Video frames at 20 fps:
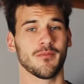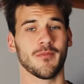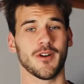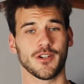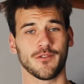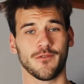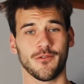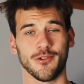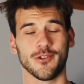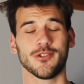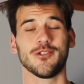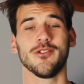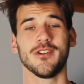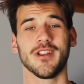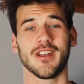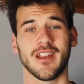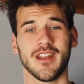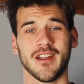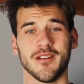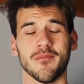so much for
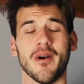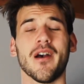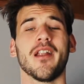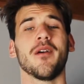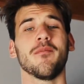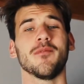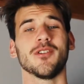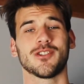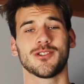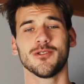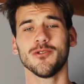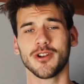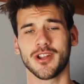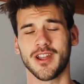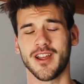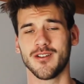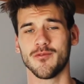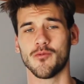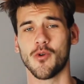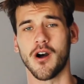tuning in. My name is
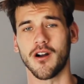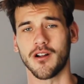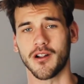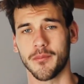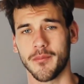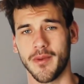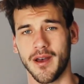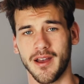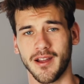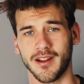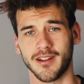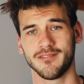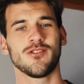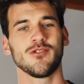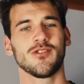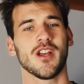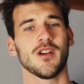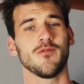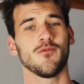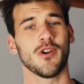Strentghen and welcome back.
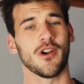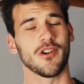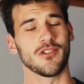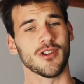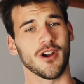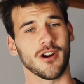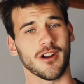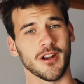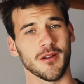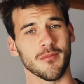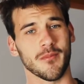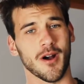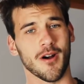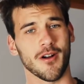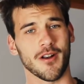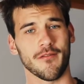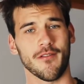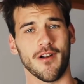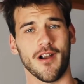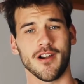Today we are talking
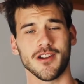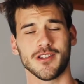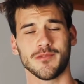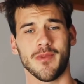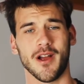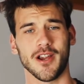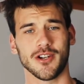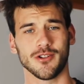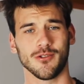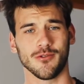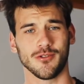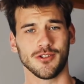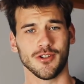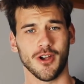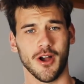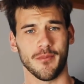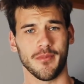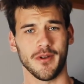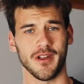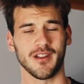about a very special
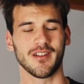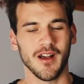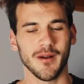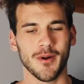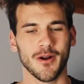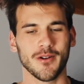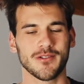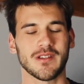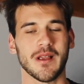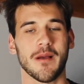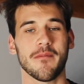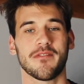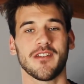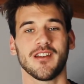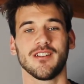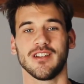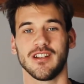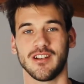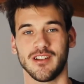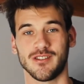topic, about
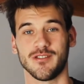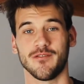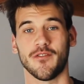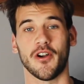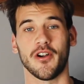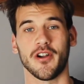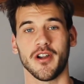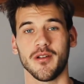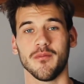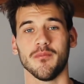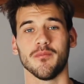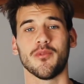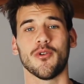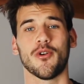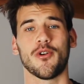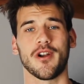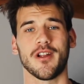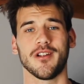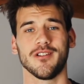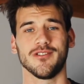something that is very
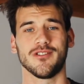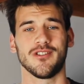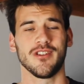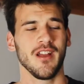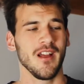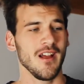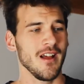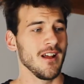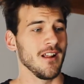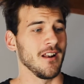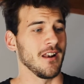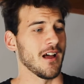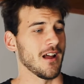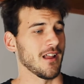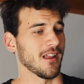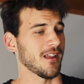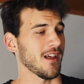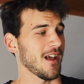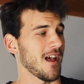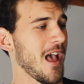important.
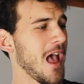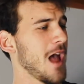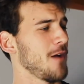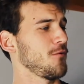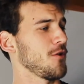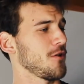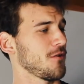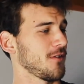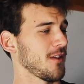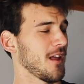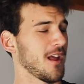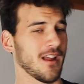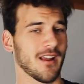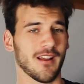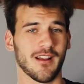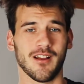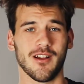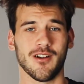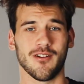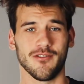Like
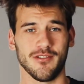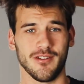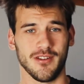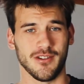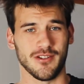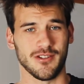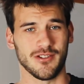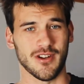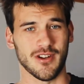everything on this